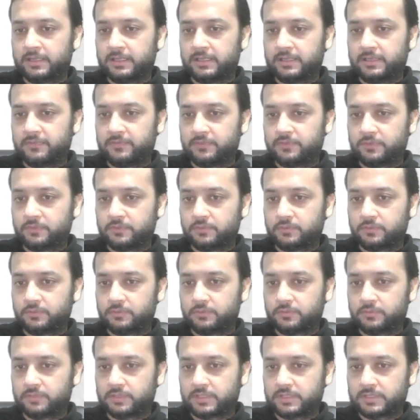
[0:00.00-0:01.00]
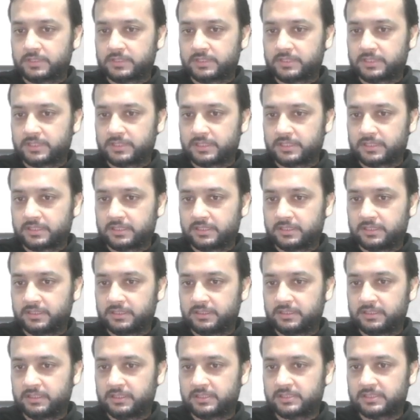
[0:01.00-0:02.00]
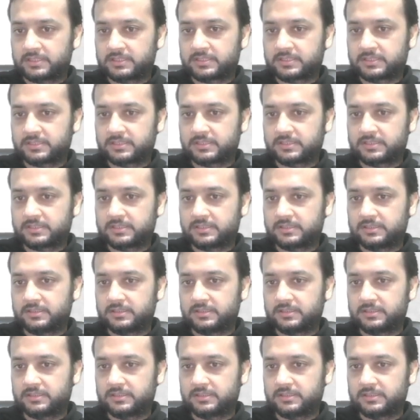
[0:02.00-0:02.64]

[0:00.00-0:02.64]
if you consider this